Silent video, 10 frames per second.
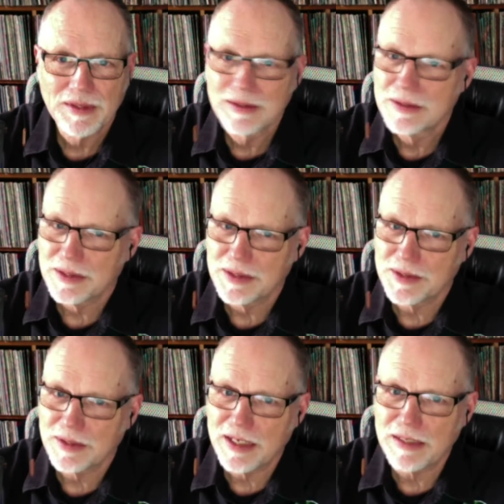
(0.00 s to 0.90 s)
Since the
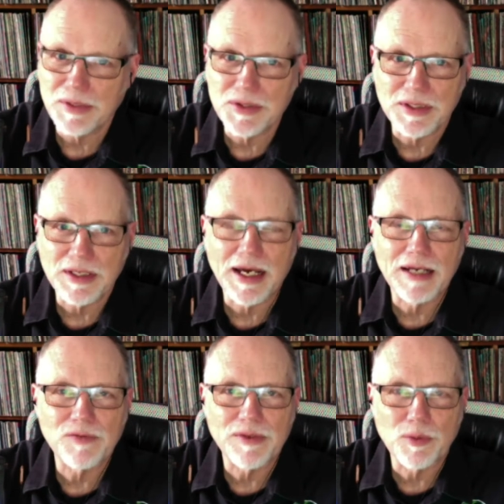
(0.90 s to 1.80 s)
day the music
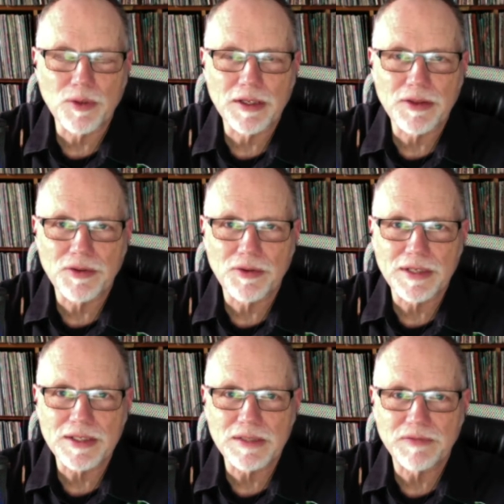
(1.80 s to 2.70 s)
died, February 3rd,
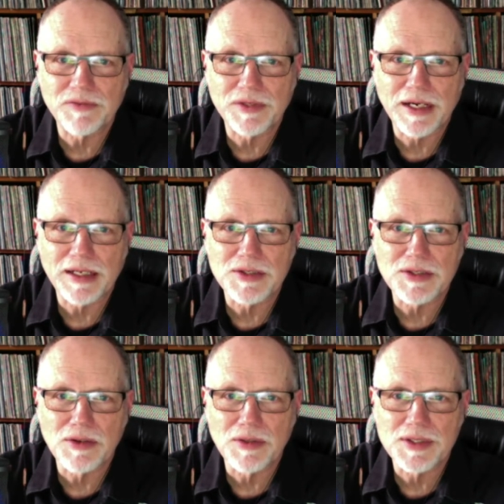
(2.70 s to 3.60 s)
1959 is
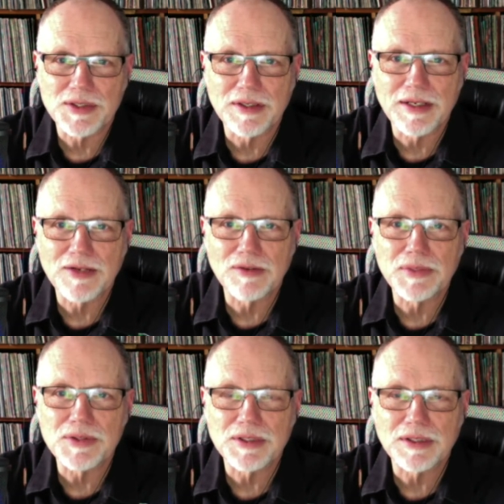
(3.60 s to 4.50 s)
known as the day the
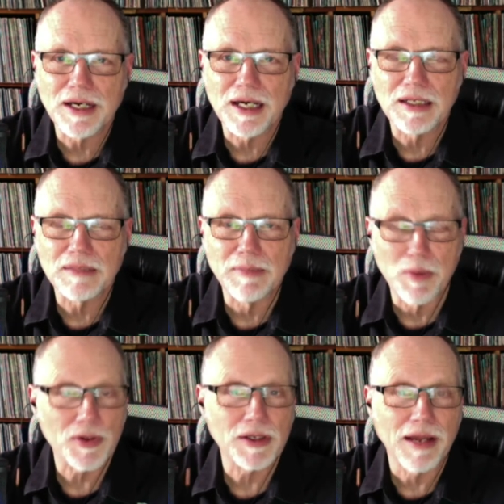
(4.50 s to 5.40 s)
music died,
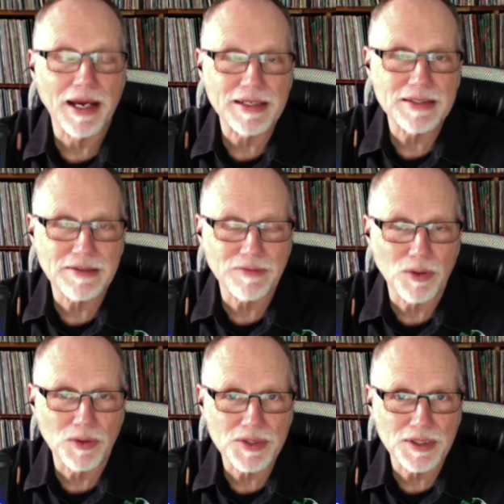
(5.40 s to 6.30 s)
memorialized, of
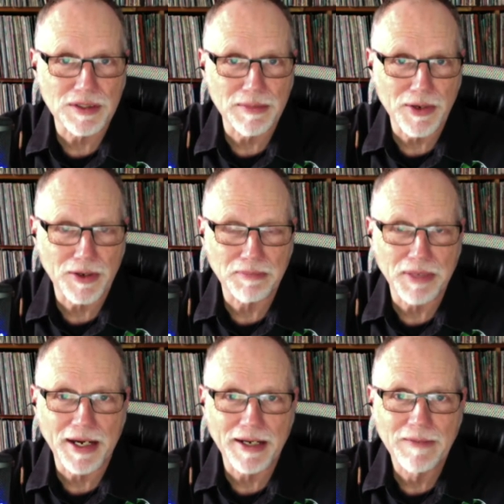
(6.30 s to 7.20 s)
course, in American
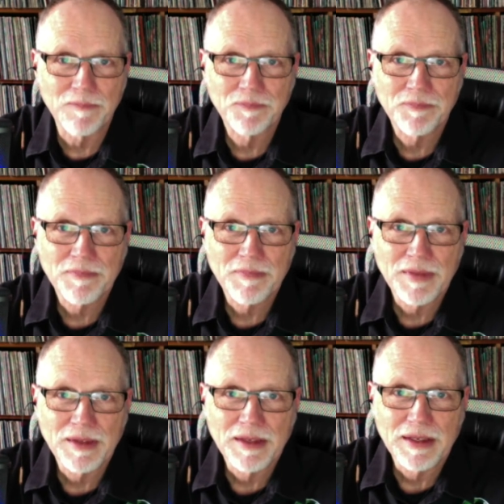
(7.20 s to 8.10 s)
Pie
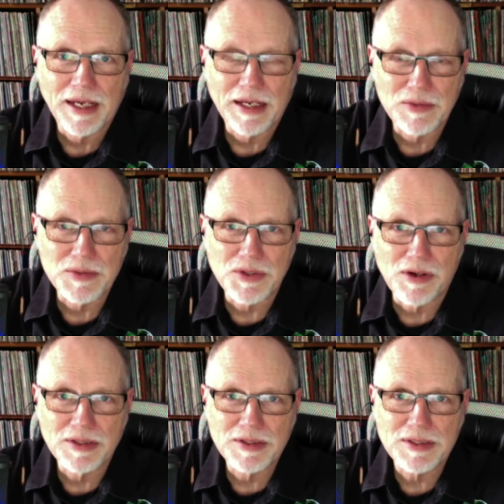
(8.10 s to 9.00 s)
and other
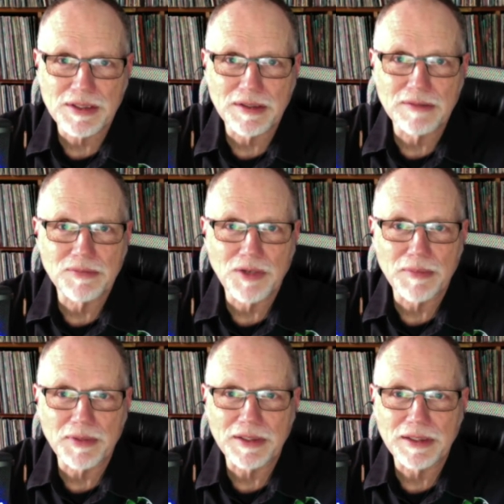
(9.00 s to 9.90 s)
songs. Uh, Don
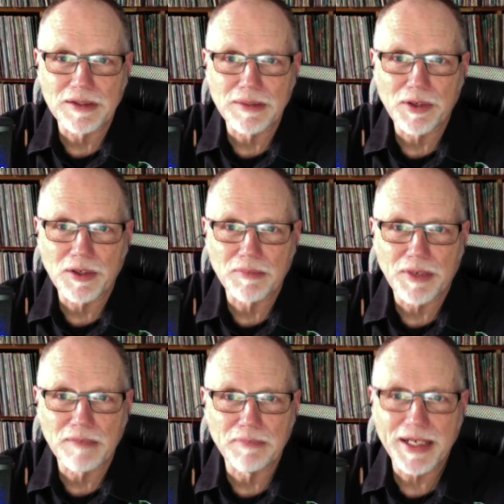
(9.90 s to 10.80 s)
McLean did American
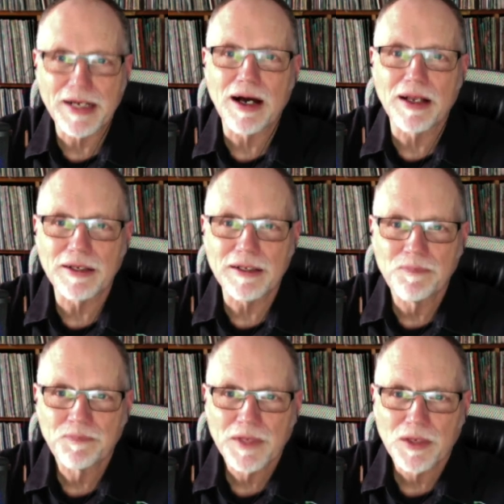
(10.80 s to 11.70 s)
Pie. Buddy Holly,
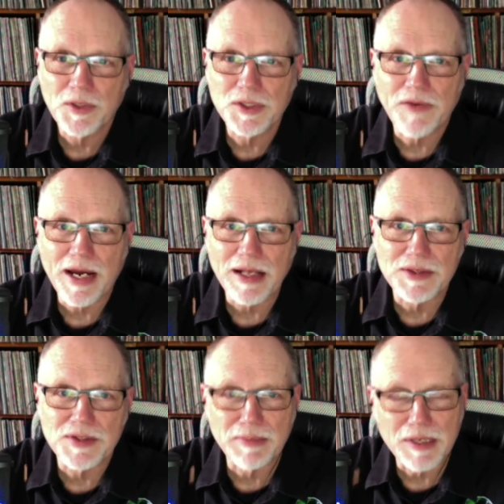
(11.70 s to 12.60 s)
Ritchie
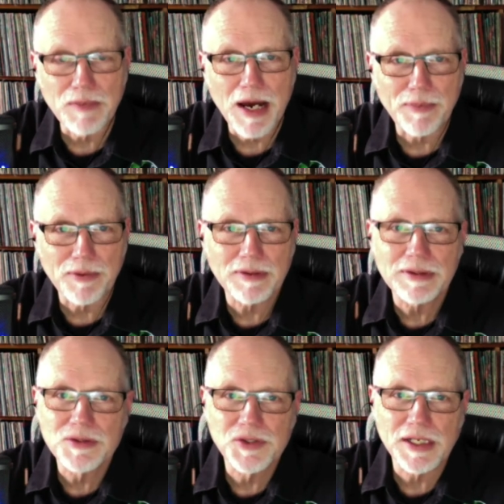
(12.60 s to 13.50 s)
Valens, and the Big Bopper.
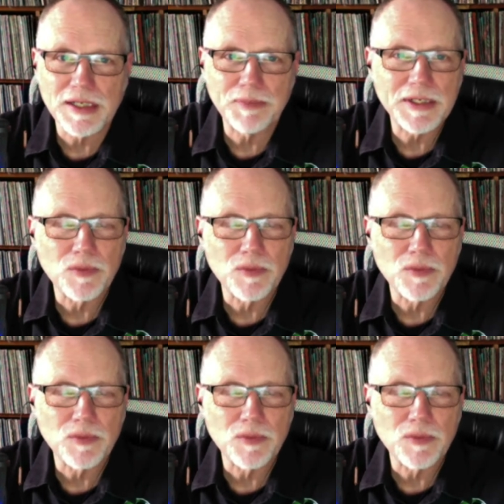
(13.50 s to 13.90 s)
J.P.